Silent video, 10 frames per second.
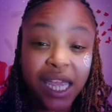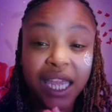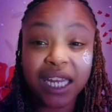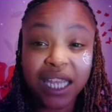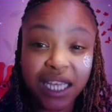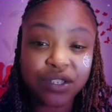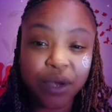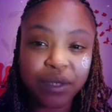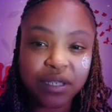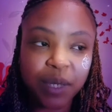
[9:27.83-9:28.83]
it is
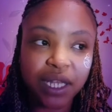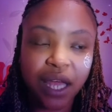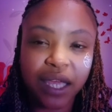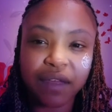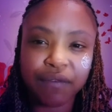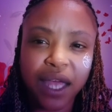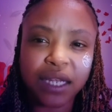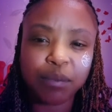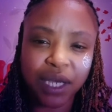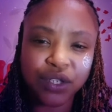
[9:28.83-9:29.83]
going to be like a
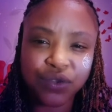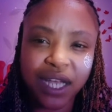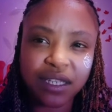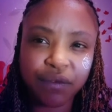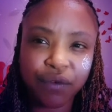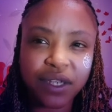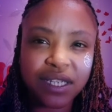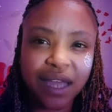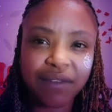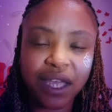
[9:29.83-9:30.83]
fairly big transit for us
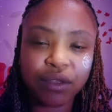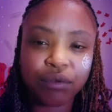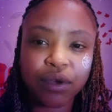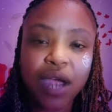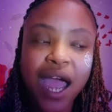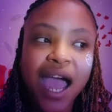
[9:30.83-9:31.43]
to navigate through.